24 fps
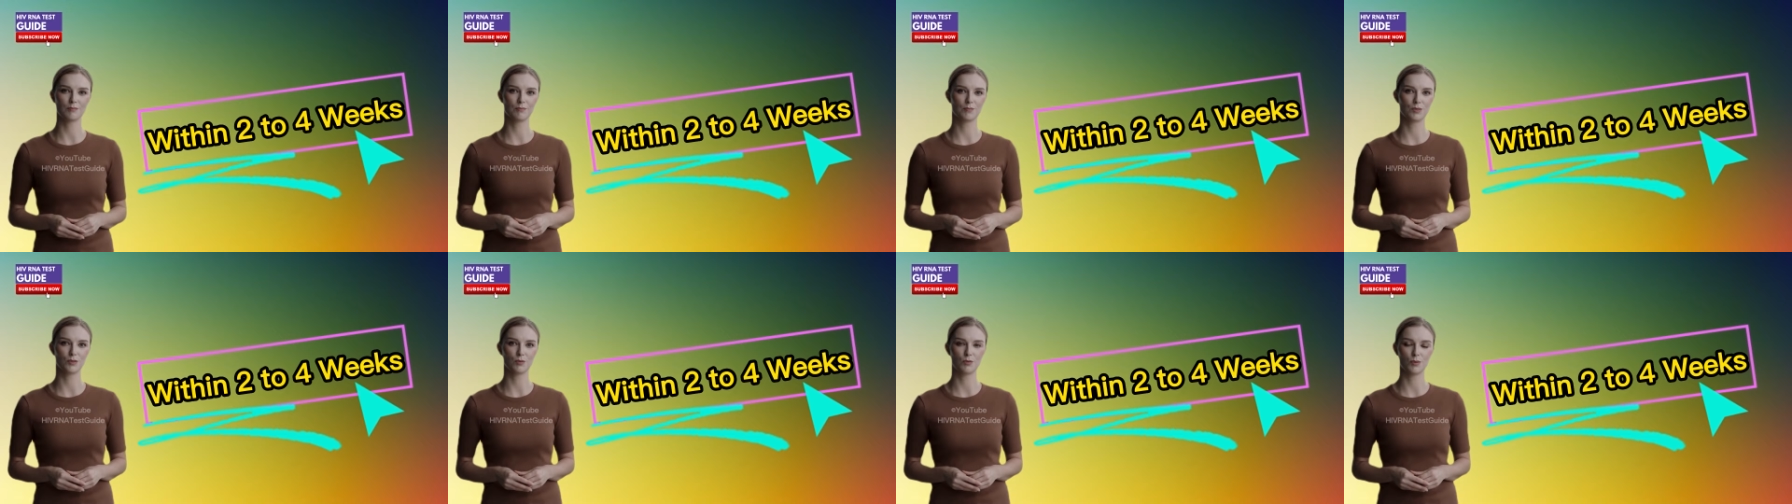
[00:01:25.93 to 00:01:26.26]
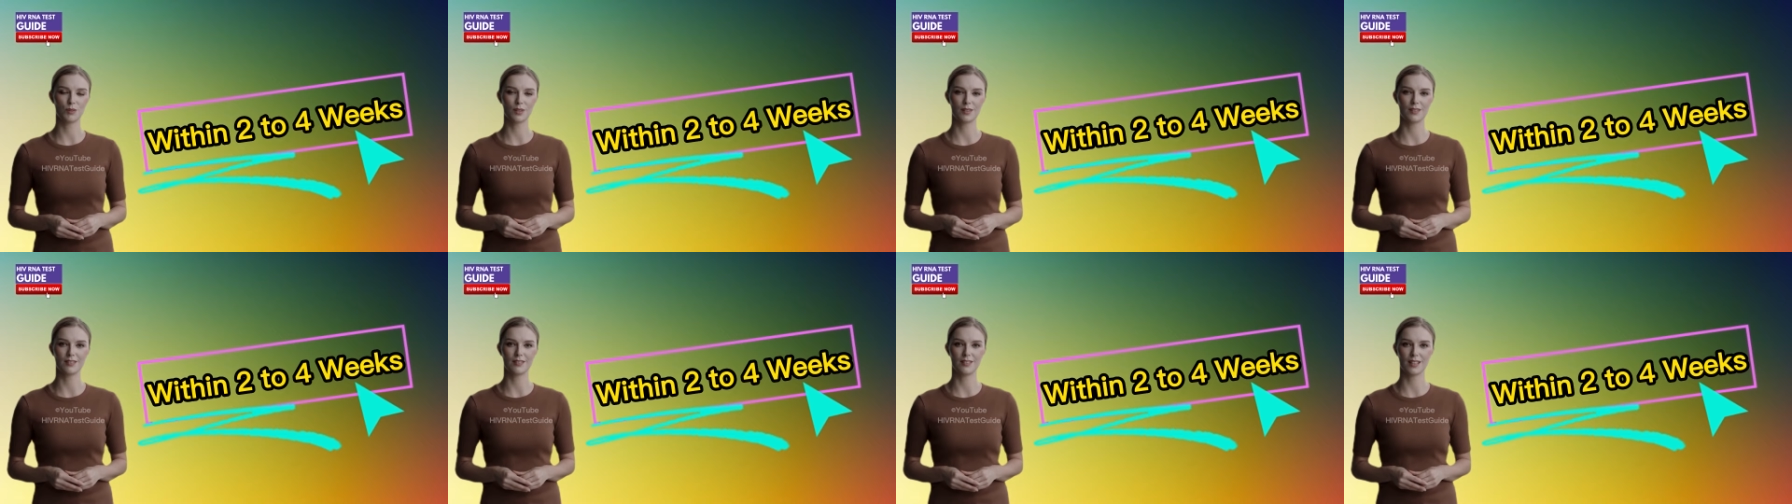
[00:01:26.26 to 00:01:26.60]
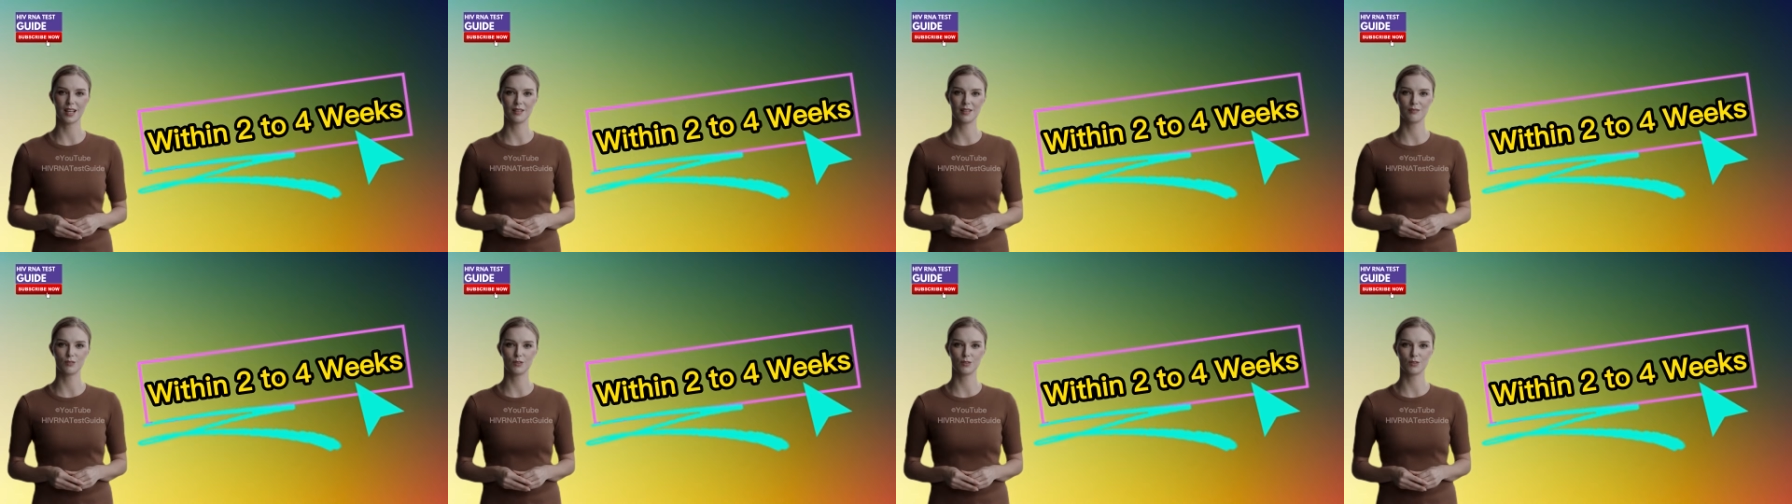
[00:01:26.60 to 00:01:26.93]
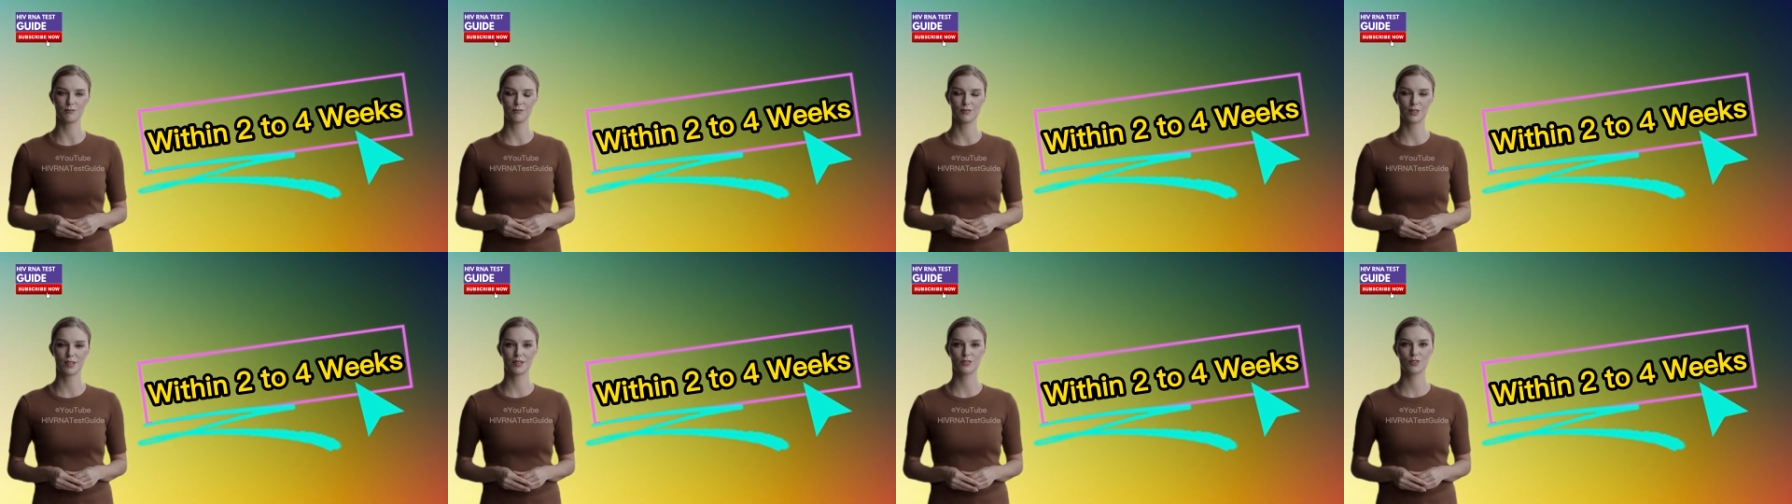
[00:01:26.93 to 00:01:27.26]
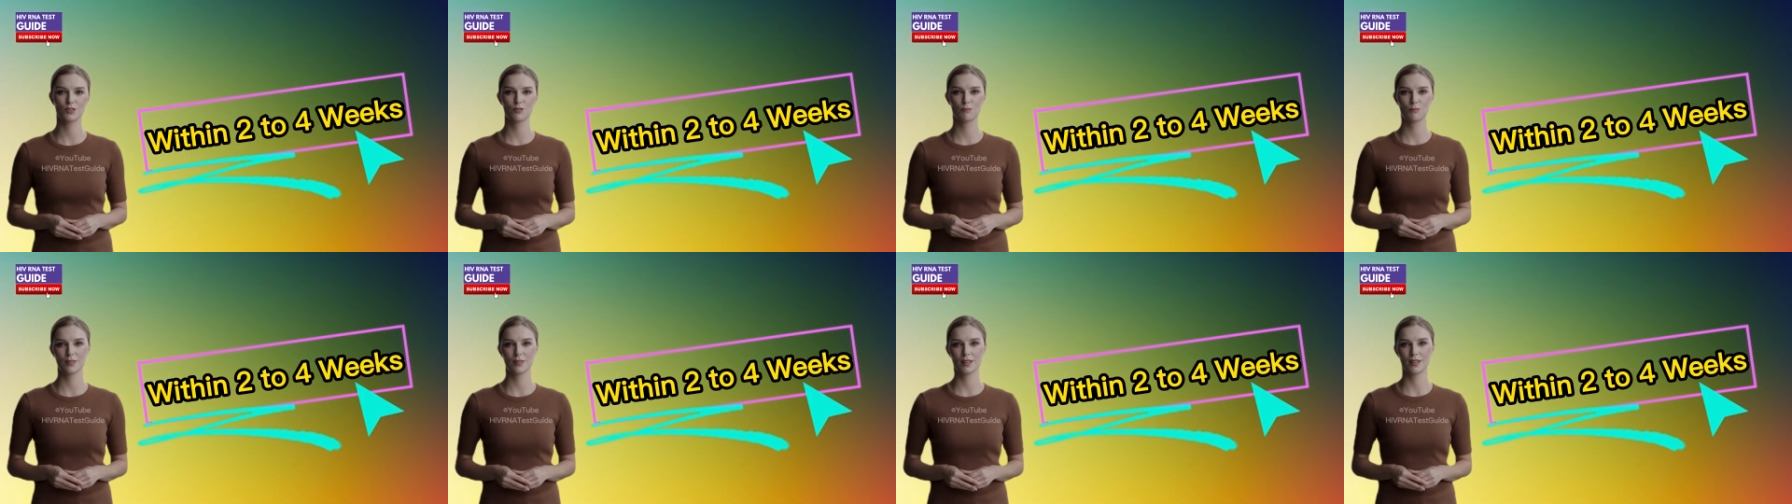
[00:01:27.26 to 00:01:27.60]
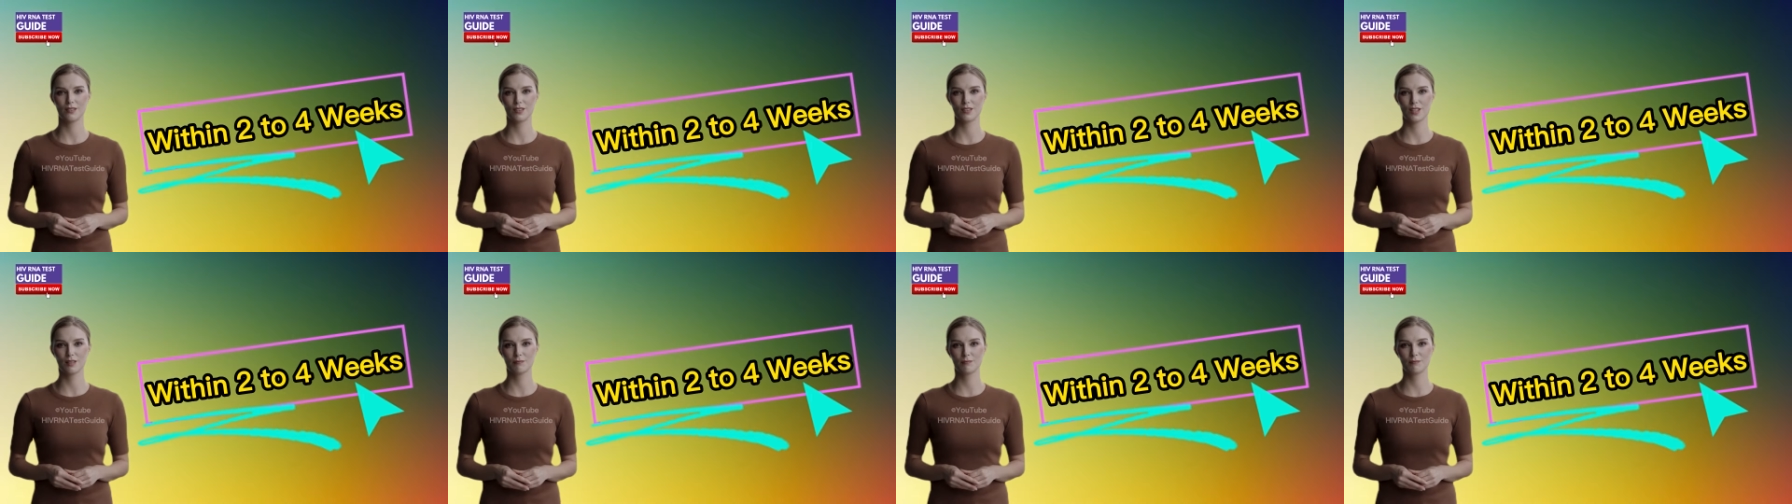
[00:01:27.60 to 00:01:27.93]
4 weeks after infection with
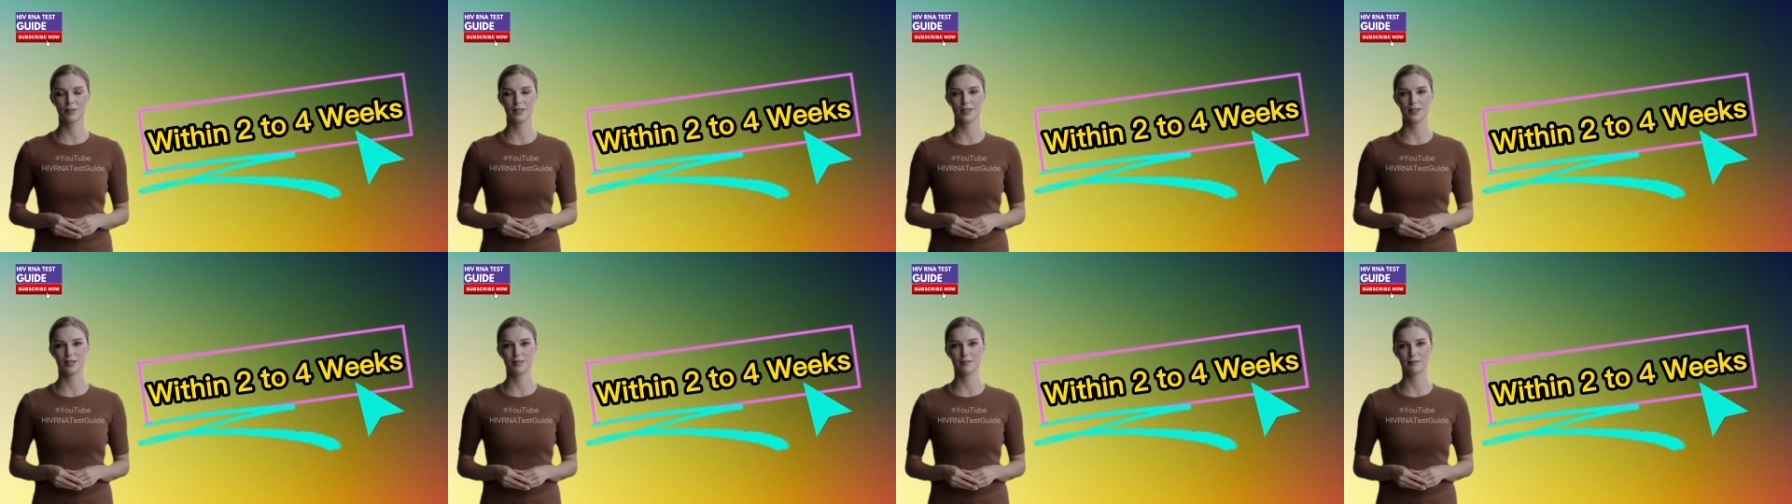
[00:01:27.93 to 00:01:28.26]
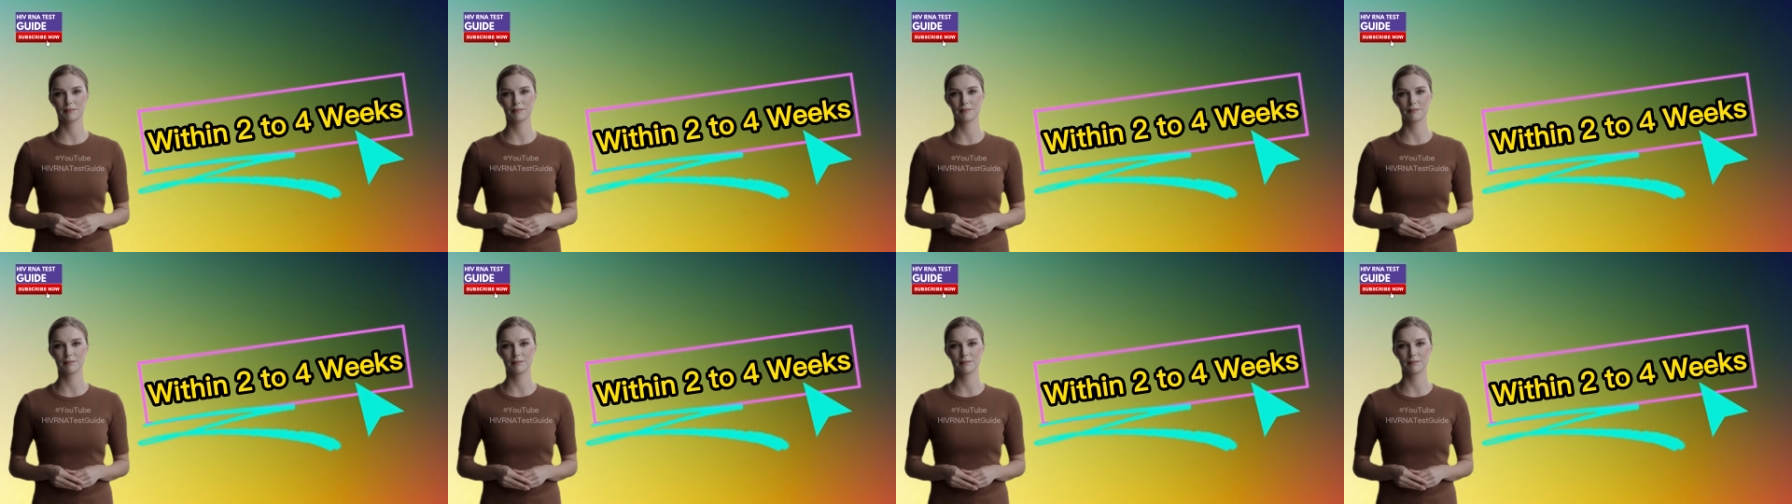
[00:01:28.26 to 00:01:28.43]
HIV.